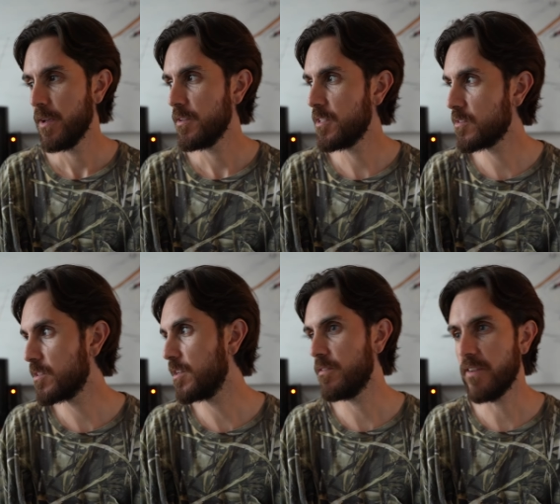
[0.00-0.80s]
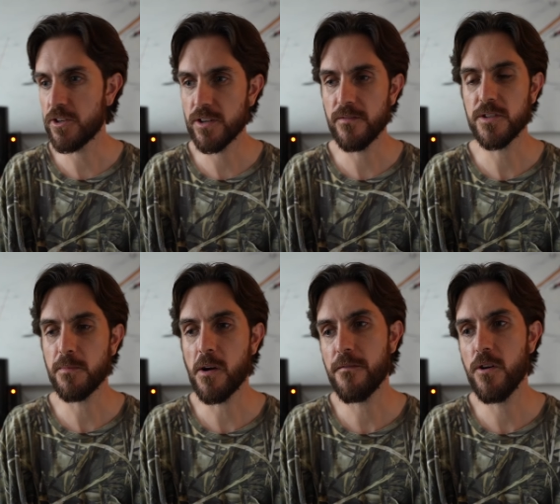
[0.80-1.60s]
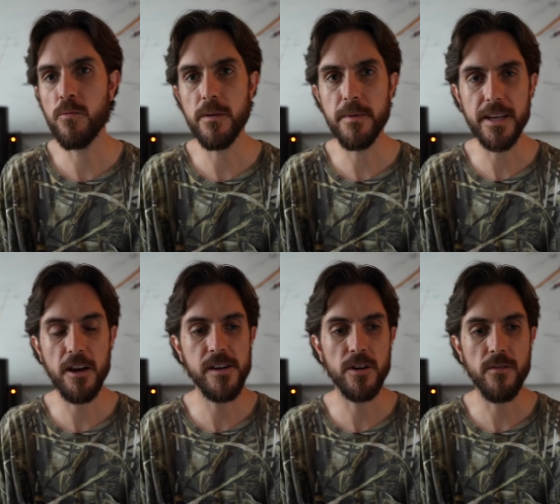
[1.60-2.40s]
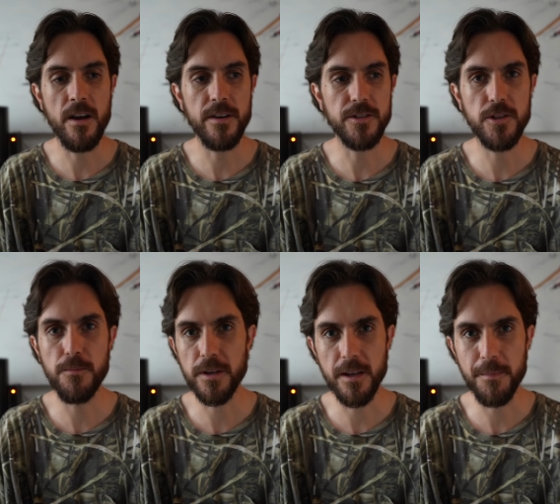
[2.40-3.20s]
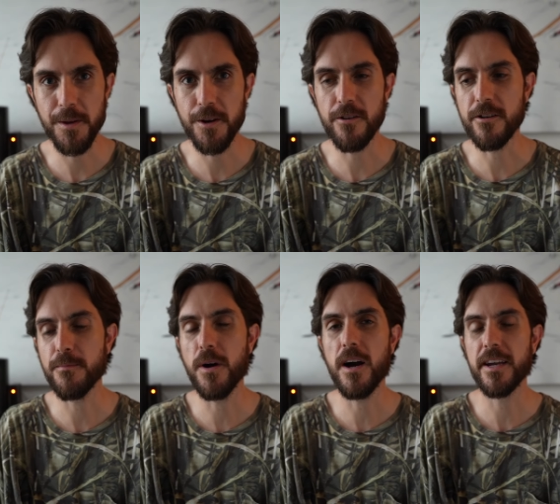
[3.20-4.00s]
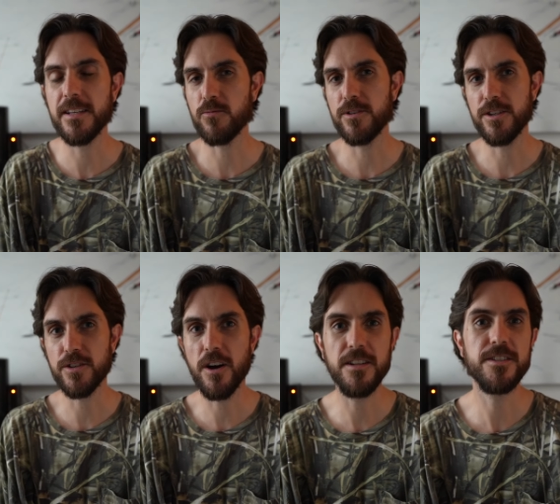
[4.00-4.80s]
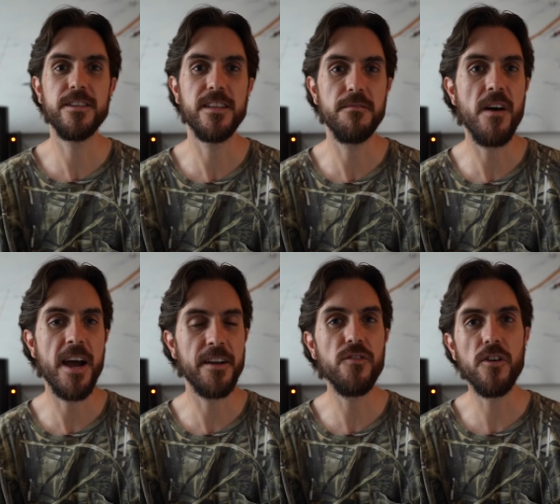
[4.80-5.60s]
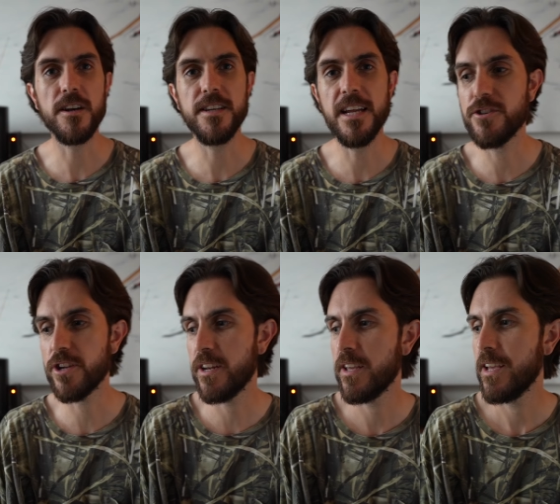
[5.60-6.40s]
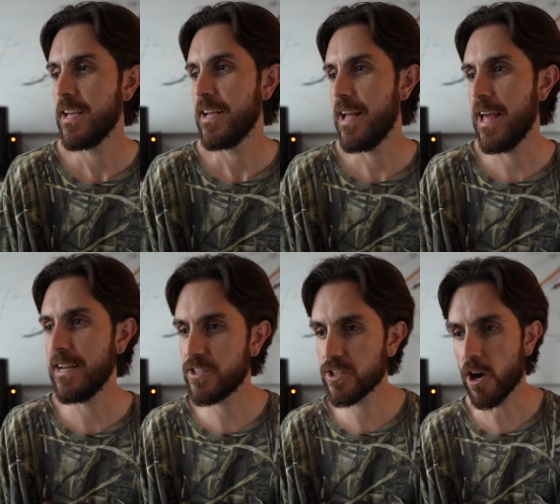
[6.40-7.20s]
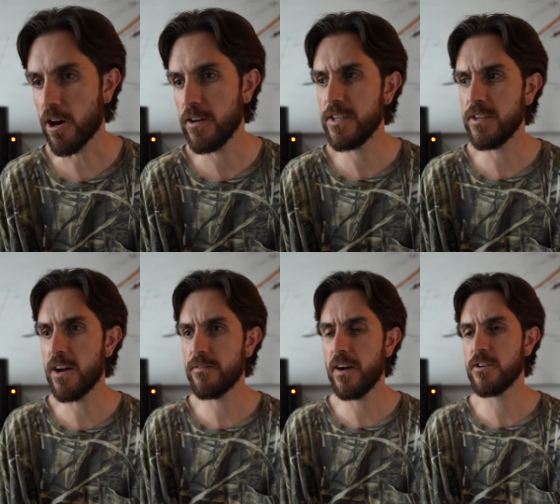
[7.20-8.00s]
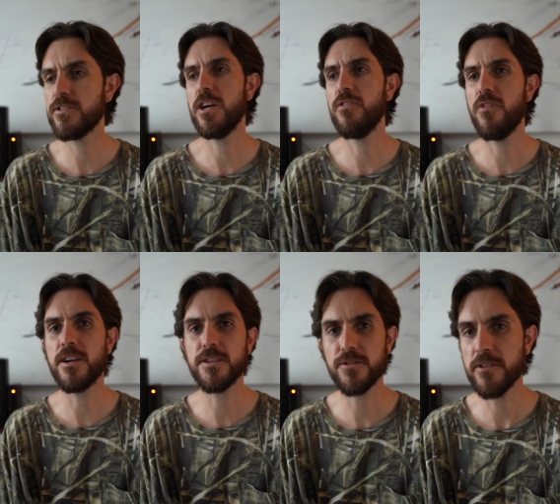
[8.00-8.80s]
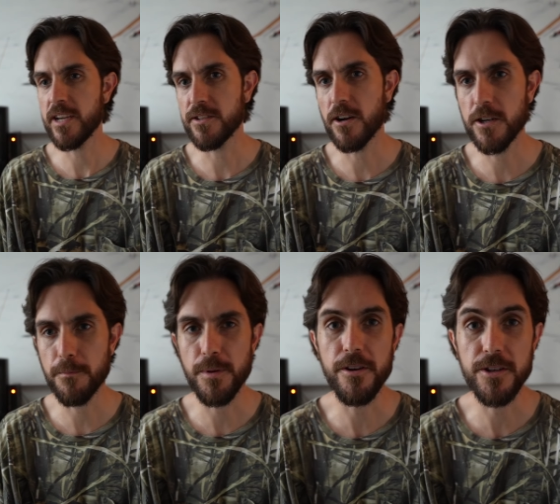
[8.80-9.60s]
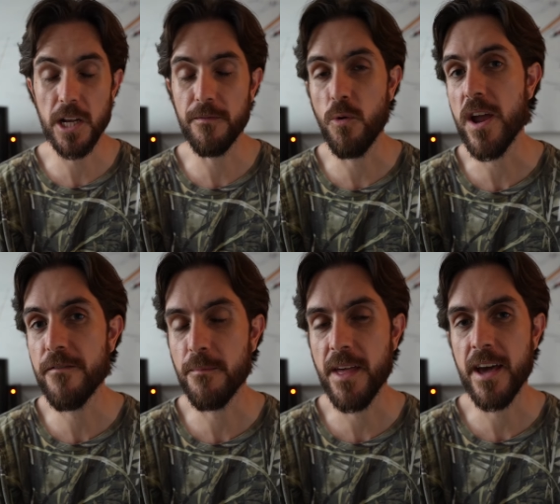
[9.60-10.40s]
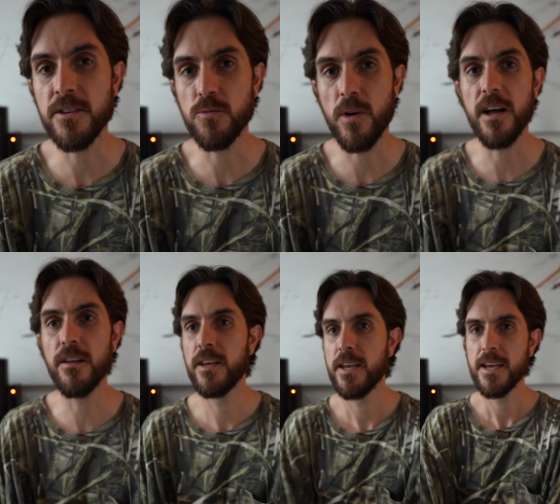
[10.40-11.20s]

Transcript: Since the invention of the smartphone, we've been carrying around a supercomputer in our pockets, which is constantly vying for our attention. And it's just hard to not find yourself on a screen. It's hard to peel yourself away from that as well